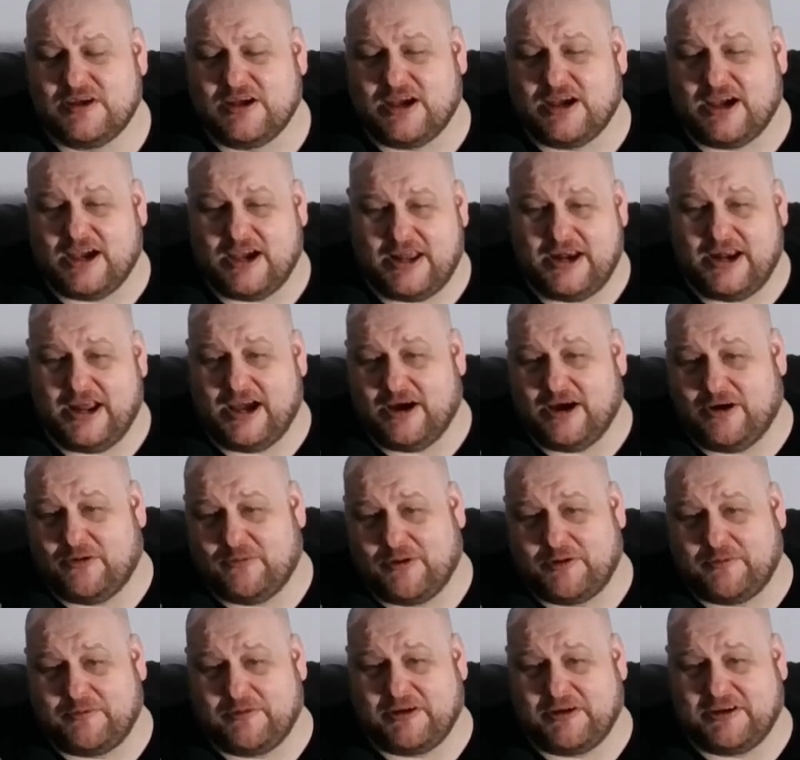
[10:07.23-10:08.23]
And now
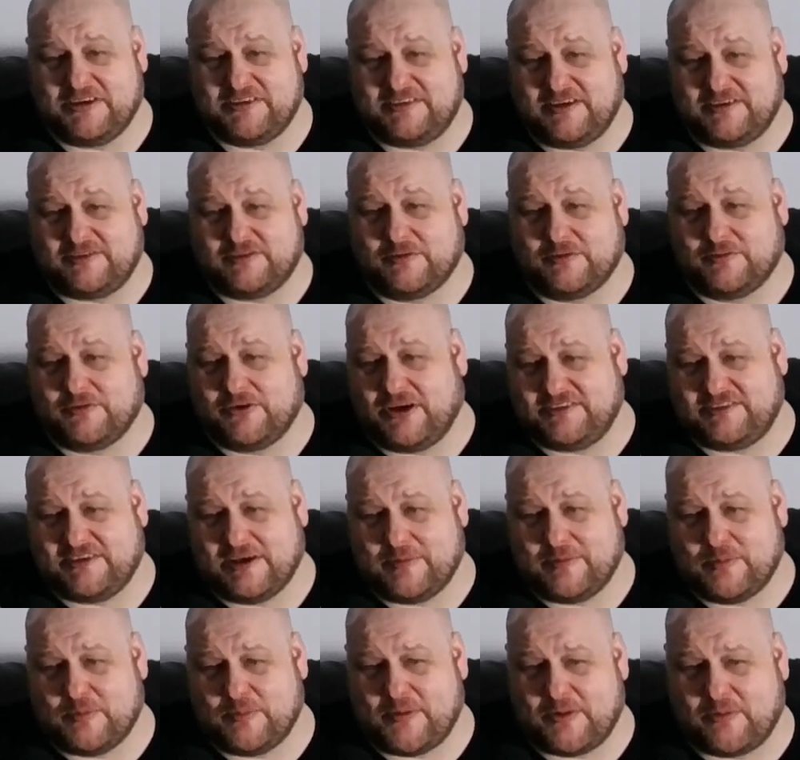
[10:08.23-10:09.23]
Rodrigues takes over. Nice
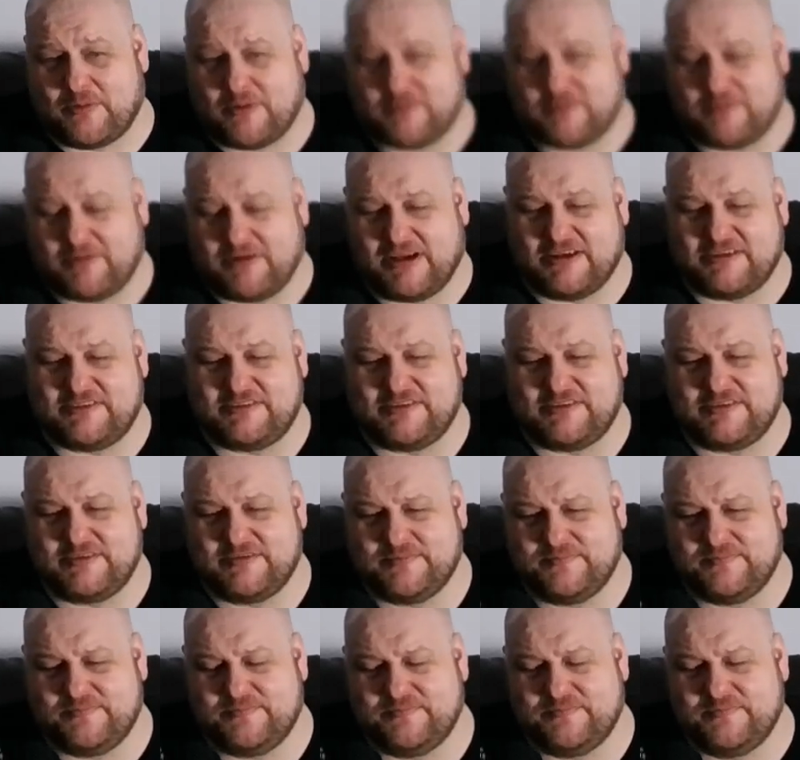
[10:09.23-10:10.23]
elbow by Rodrigues.
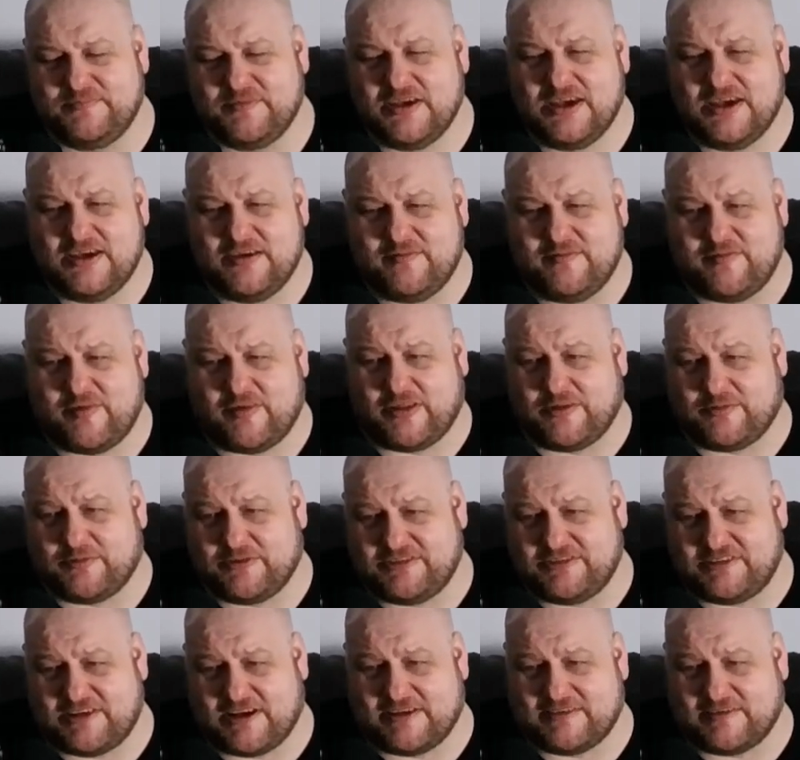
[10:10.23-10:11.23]

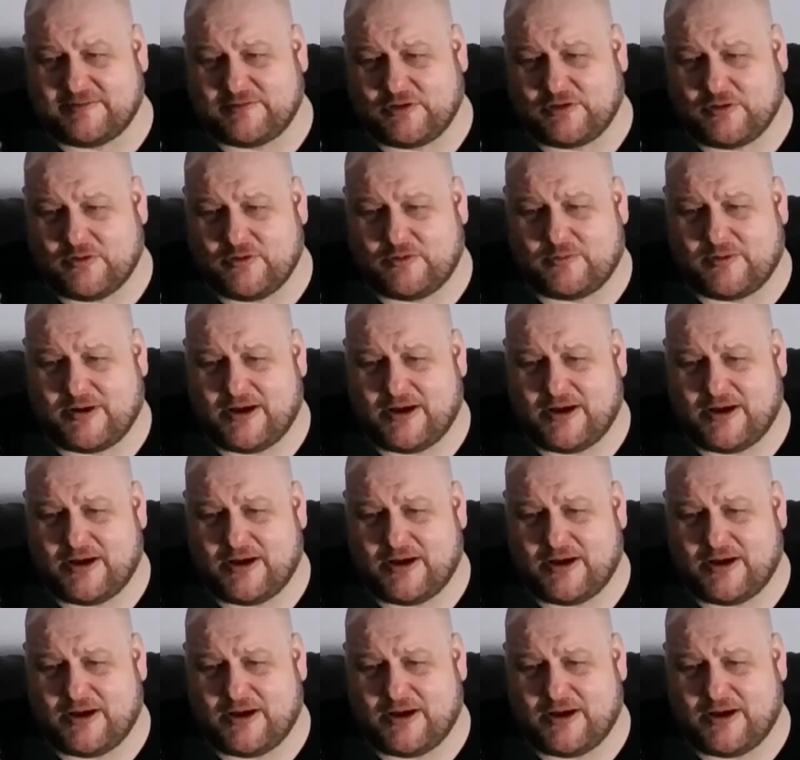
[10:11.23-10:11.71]
53 seconds left to go in the